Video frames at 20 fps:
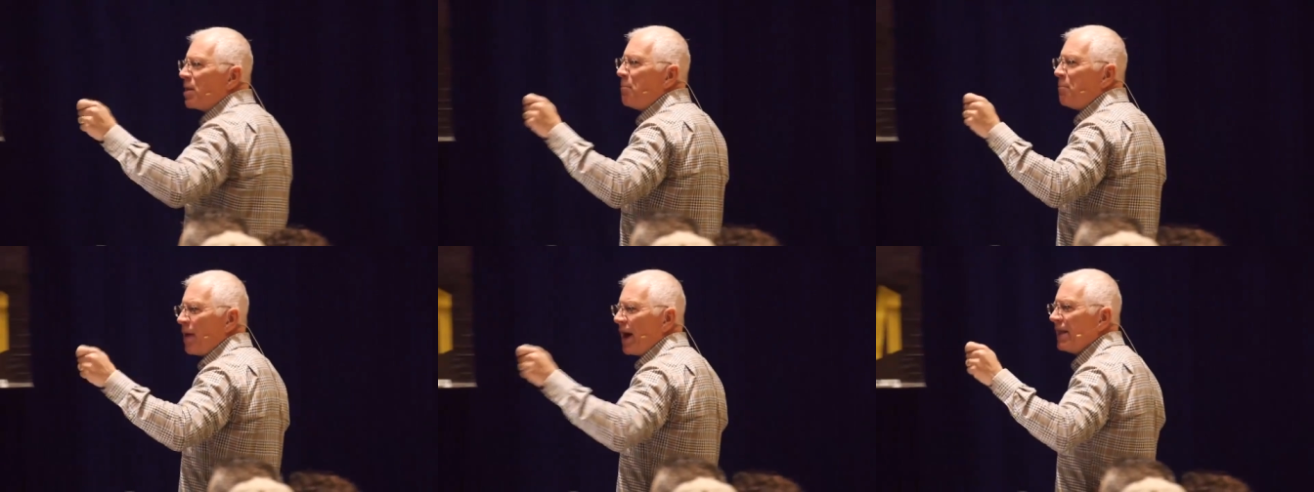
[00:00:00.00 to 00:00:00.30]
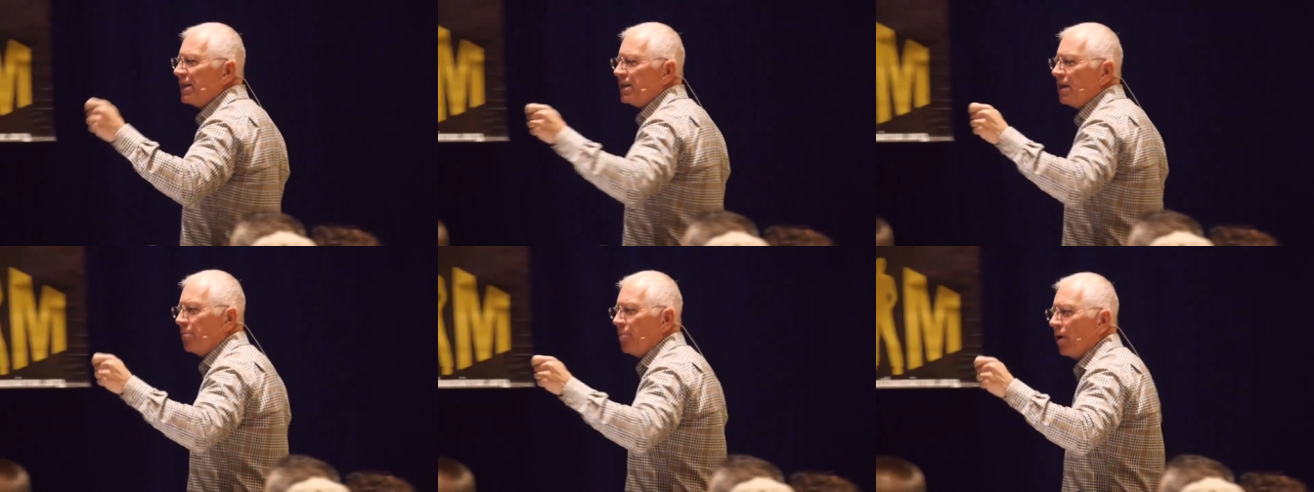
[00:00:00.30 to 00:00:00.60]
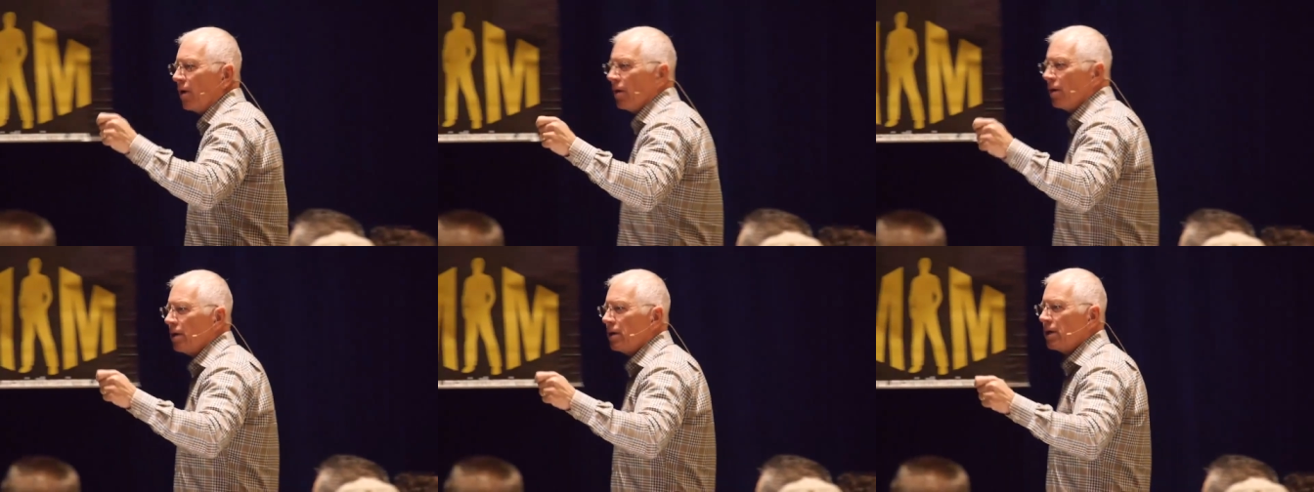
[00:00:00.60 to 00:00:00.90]

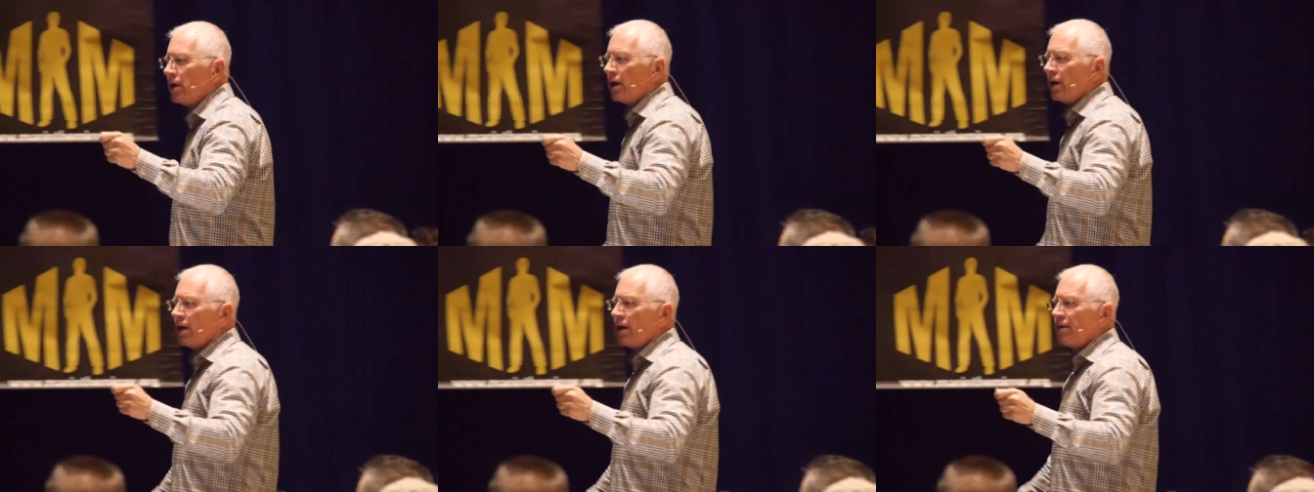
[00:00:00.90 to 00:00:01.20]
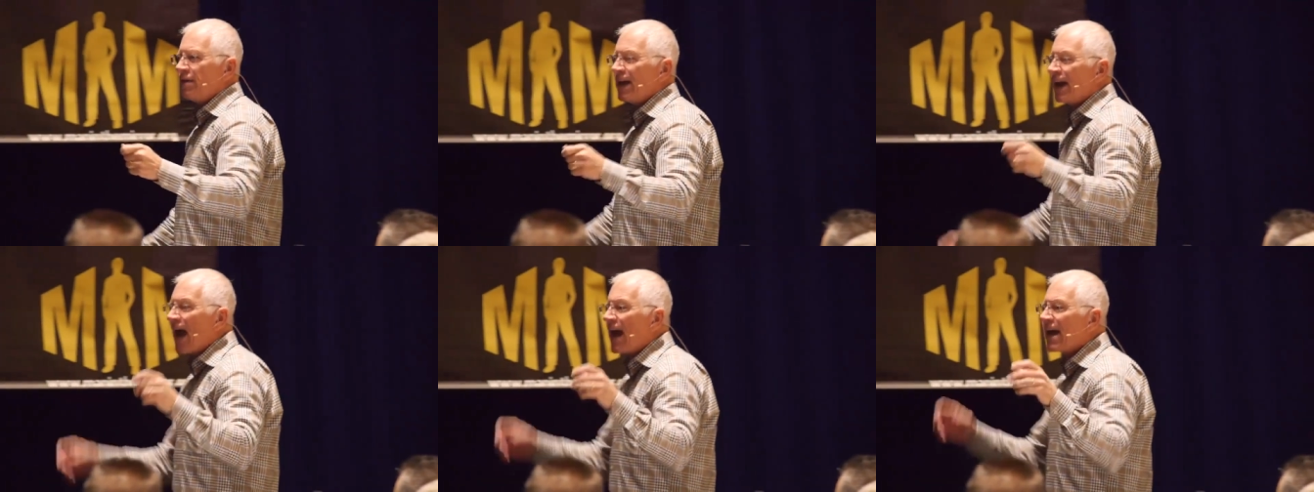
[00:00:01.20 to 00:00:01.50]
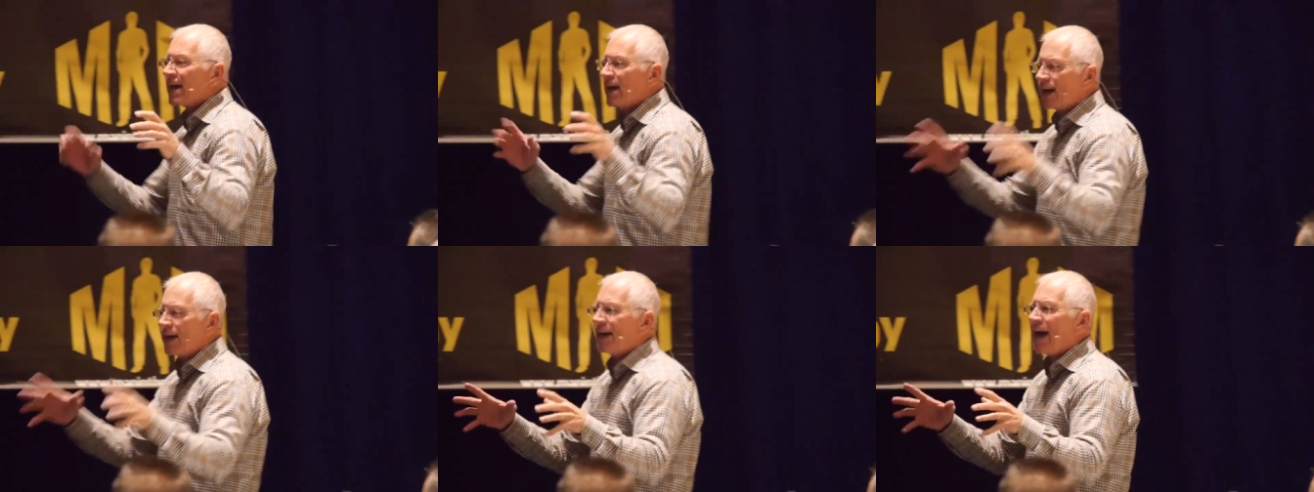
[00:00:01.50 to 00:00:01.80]
dependable, that
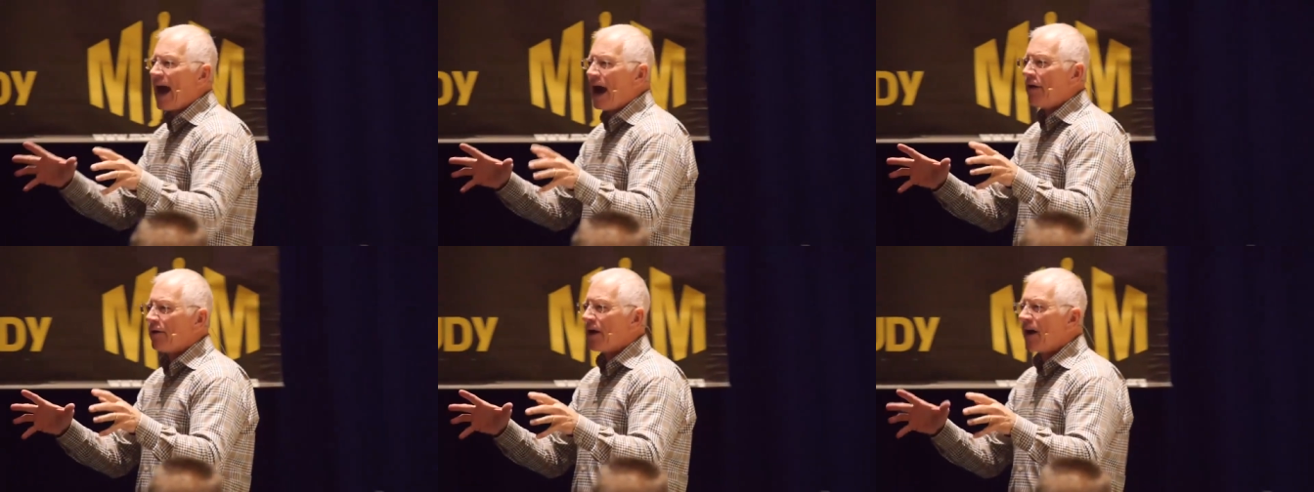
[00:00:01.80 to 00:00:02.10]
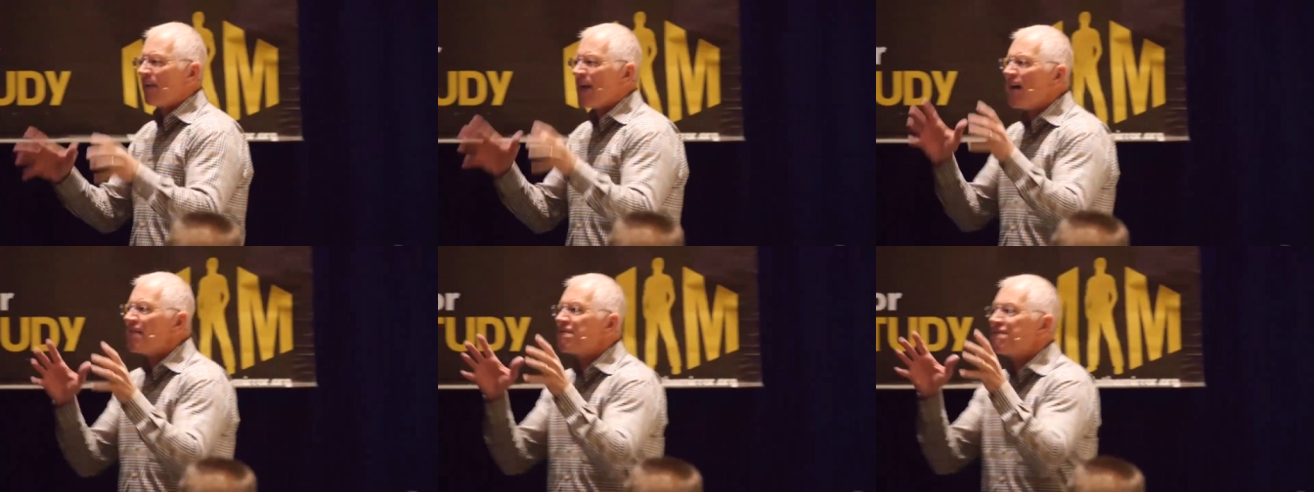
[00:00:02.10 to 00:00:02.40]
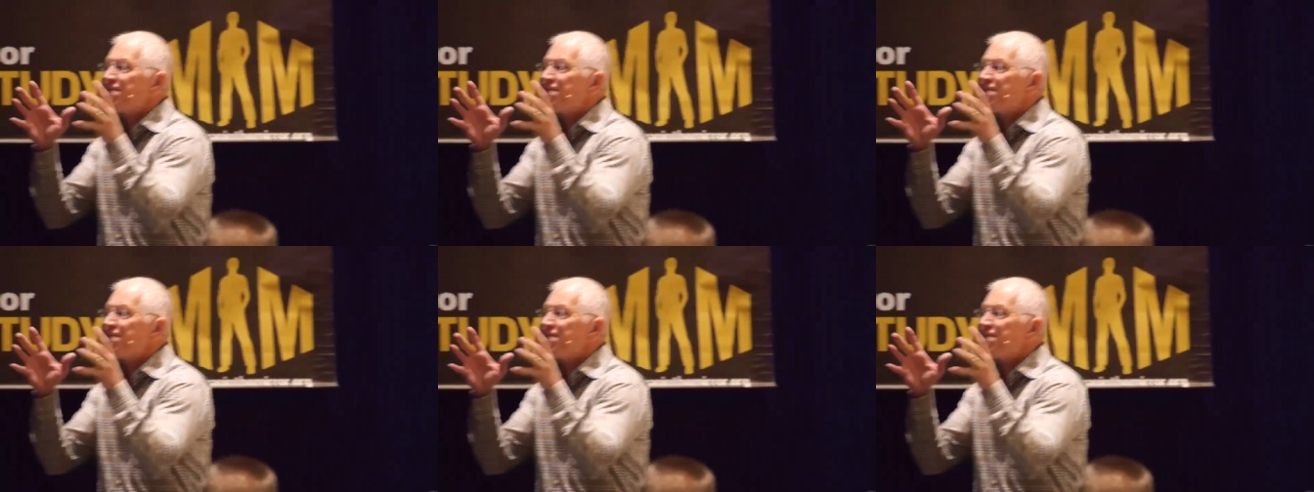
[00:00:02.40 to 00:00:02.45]
I can count on, that